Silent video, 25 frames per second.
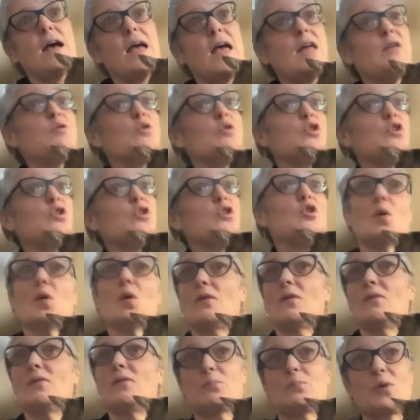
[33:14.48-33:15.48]

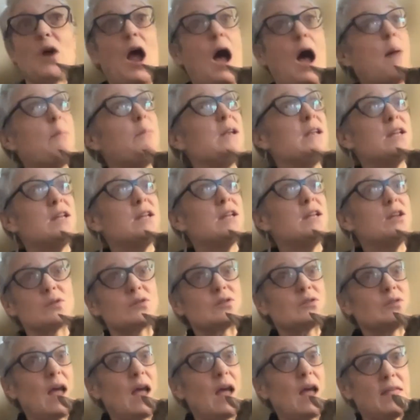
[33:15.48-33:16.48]
a prominent,
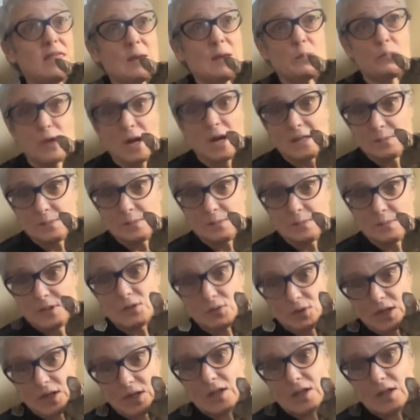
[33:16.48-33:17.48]
I think,
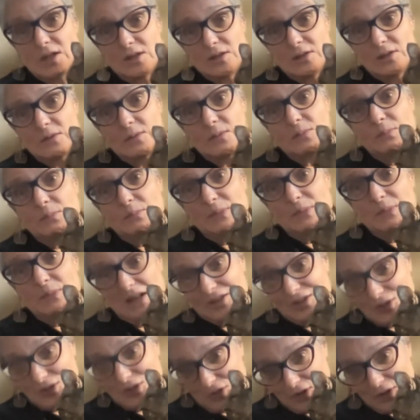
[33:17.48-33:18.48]
Presbyterian
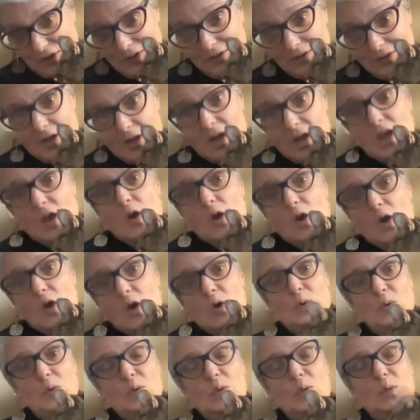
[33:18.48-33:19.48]
minister,
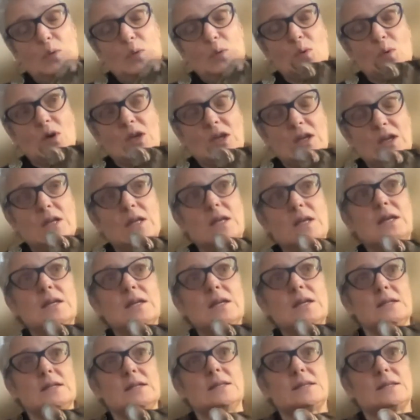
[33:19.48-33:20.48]
who in
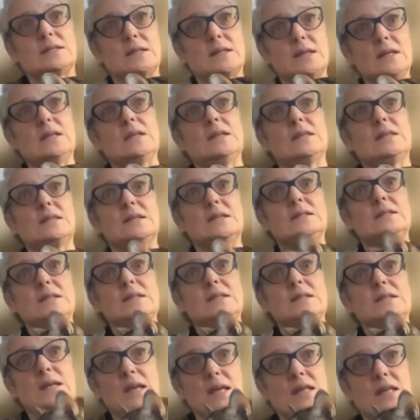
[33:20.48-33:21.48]

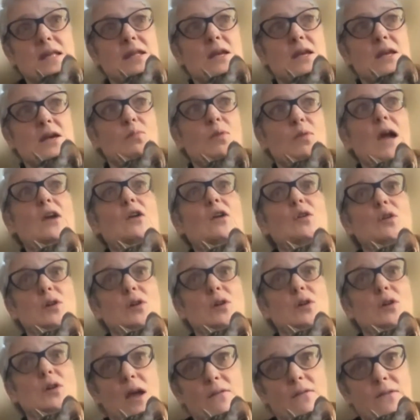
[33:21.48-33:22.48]
the
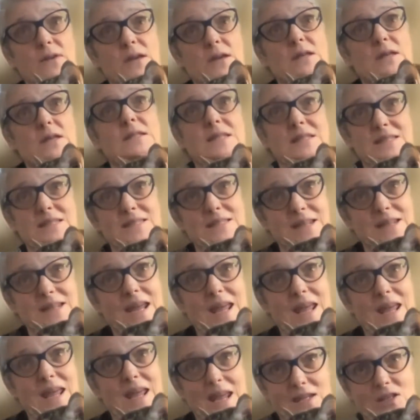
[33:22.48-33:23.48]
record of his
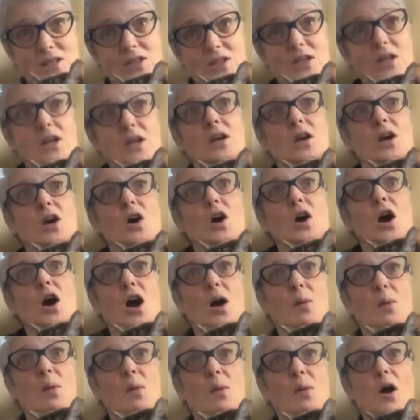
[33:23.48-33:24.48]
estate
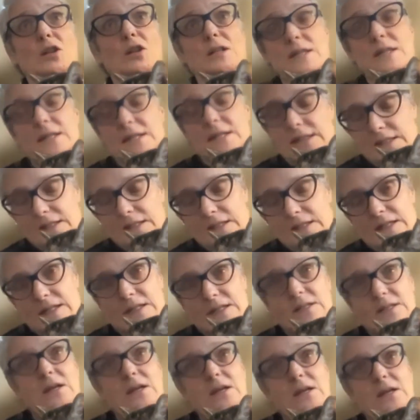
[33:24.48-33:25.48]
are
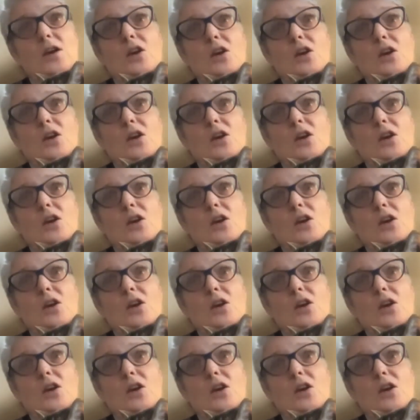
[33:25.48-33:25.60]
listed,